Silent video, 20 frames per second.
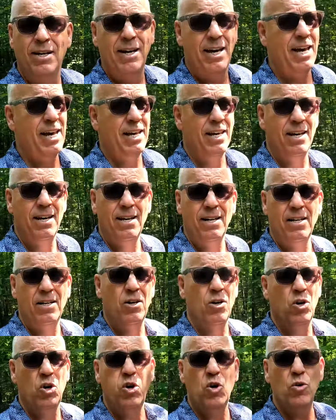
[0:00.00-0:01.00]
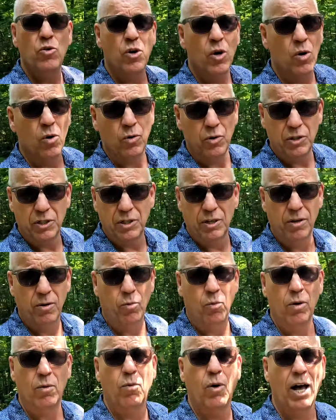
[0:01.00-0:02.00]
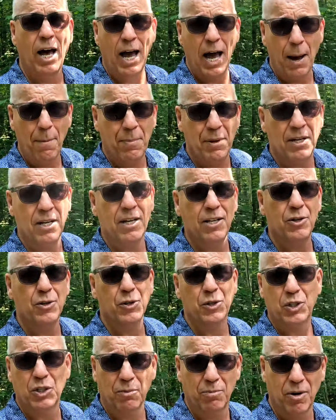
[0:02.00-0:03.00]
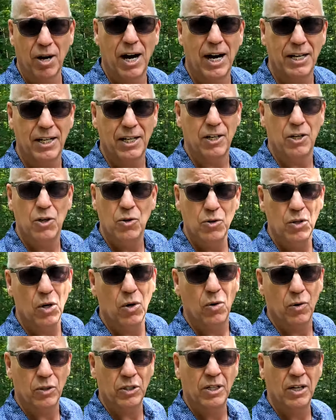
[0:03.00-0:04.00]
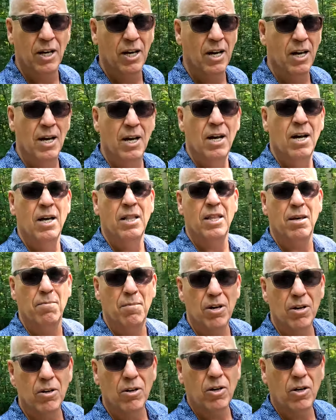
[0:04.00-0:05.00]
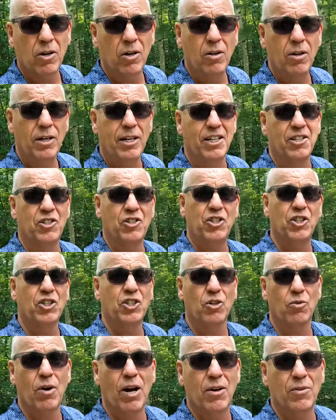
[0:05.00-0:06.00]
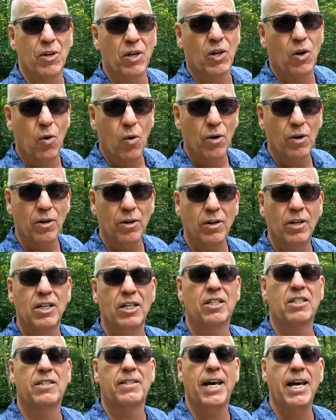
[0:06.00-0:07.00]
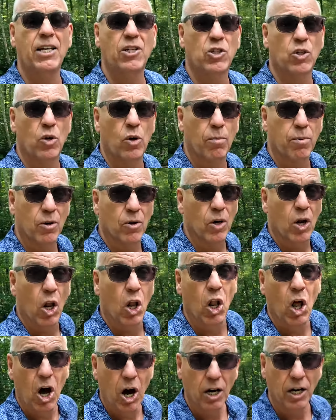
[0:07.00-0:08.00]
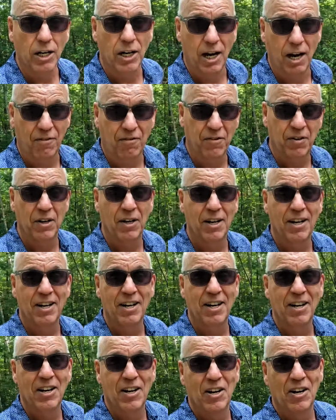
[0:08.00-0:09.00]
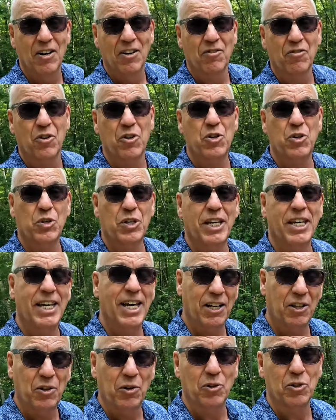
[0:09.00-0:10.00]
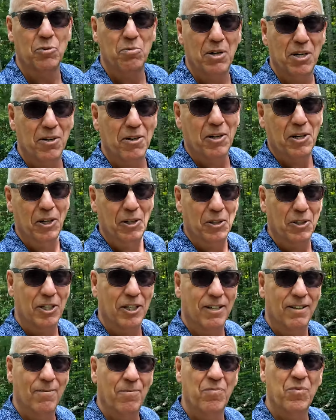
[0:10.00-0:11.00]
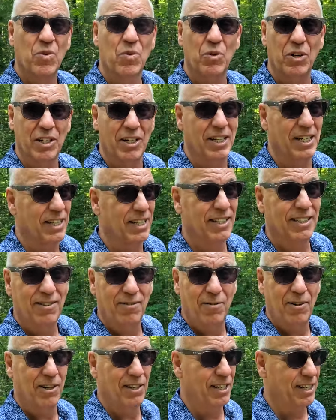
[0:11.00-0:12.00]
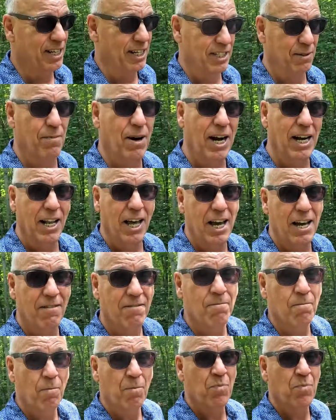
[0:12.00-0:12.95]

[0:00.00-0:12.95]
hey, who knows what will happen in your sobriety? Who knows? The miracle is just around the corner. Stay sober long enough for you can get those miracles. Really, really, because my life